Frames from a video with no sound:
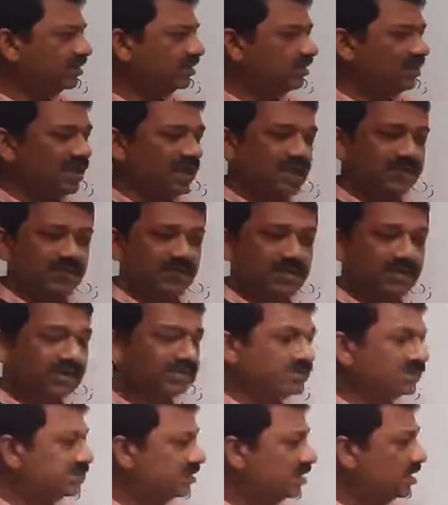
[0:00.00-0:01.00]
That
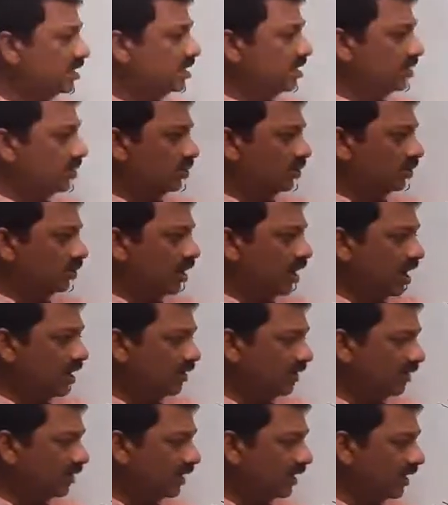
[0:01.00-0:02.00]
means you
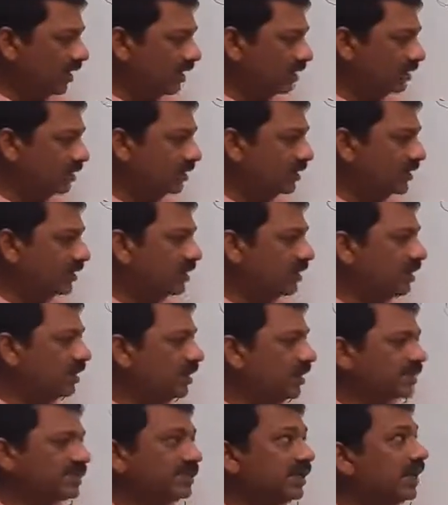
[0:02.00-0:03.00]
have created
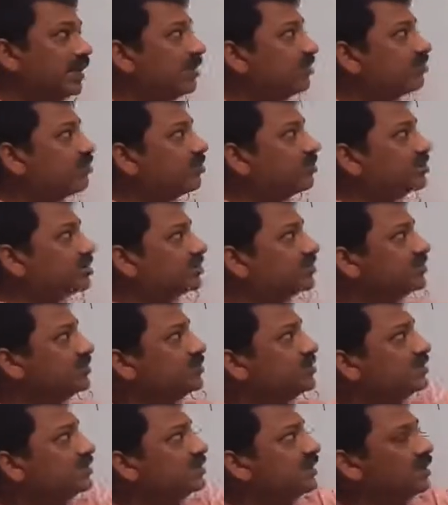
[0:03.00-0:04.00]
a child process which
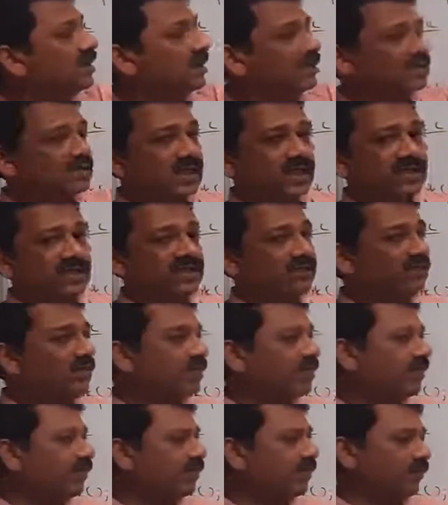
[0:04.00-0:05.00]
is an exact
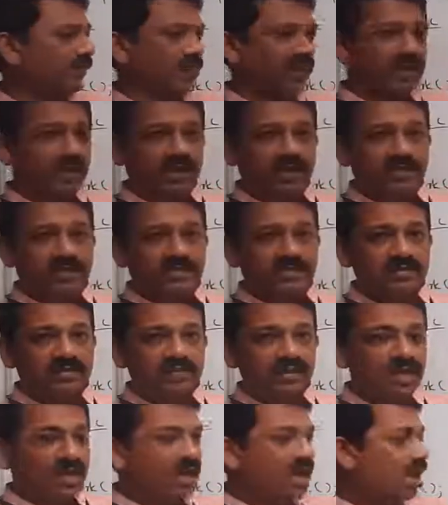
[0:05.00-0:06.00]
replica of the parent,
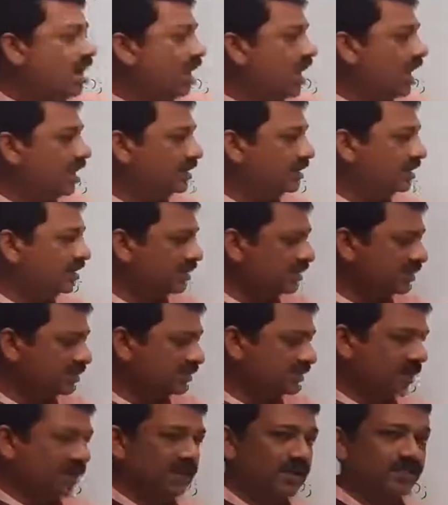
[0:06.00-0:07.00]
and in the
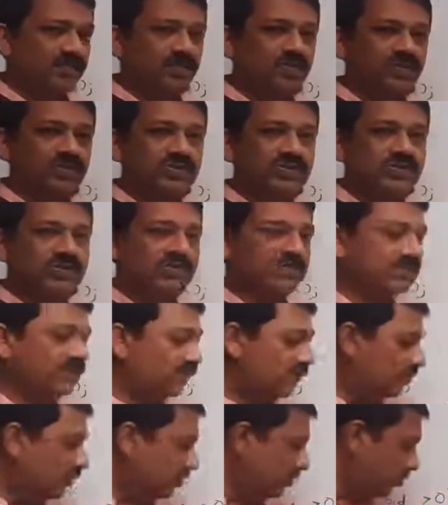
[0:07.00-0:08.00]
child process,
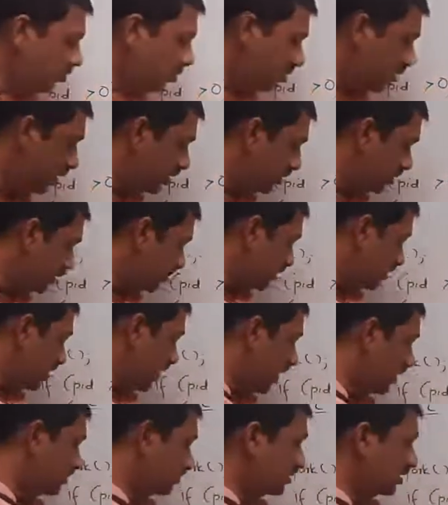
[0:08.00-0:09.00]
if you are calling this
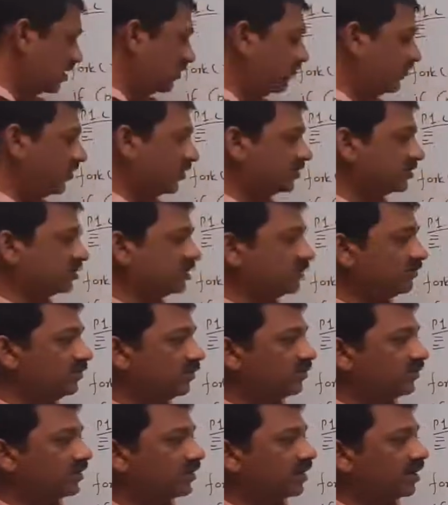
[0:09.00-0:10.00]
exec function, what
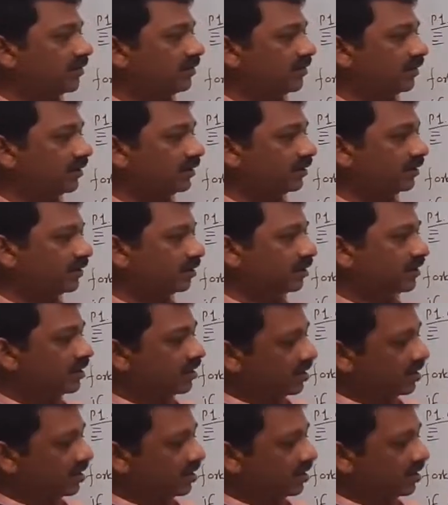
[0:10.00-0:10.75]
will happen?